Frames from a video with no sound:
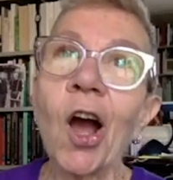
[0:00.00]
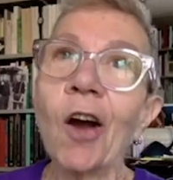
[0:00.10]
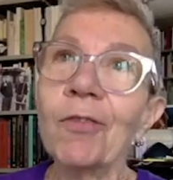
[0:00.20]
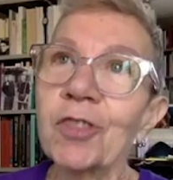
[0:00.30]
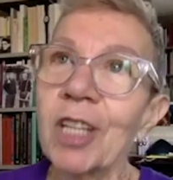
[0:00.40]

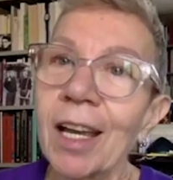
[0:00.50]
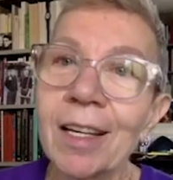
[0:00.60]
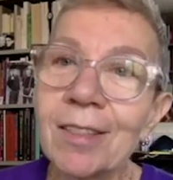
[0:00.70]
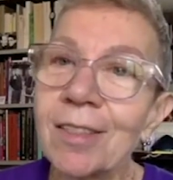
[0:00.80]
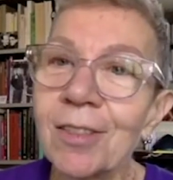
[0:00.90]
of
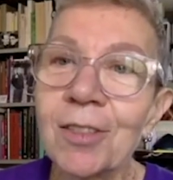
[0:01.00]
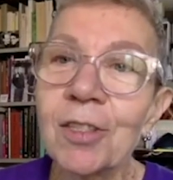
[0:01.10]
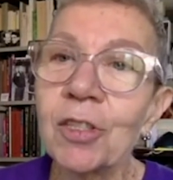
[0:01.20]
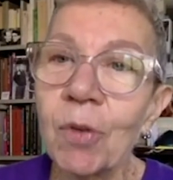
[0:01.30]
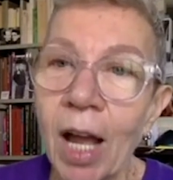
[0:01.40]
texts
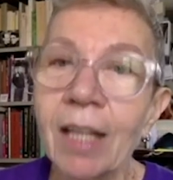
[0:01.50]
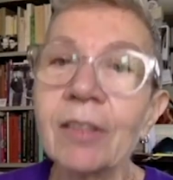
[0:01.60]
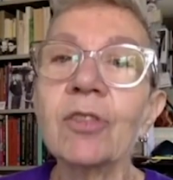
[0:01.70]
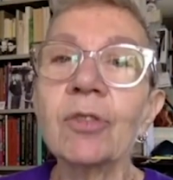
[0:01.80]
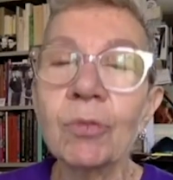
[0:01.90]
you
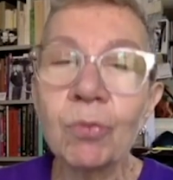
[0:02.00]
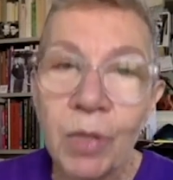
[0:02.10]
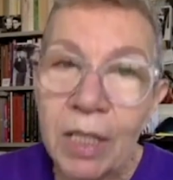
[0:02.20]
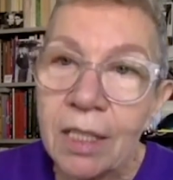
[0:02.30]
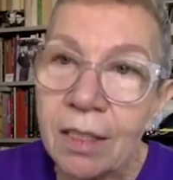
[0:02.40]
had to
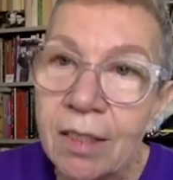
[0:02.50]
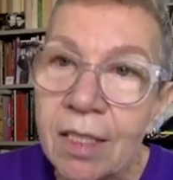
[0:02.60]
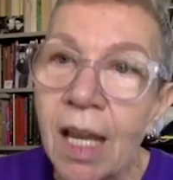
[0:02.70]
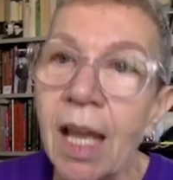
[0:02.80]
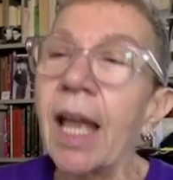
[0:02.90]
read.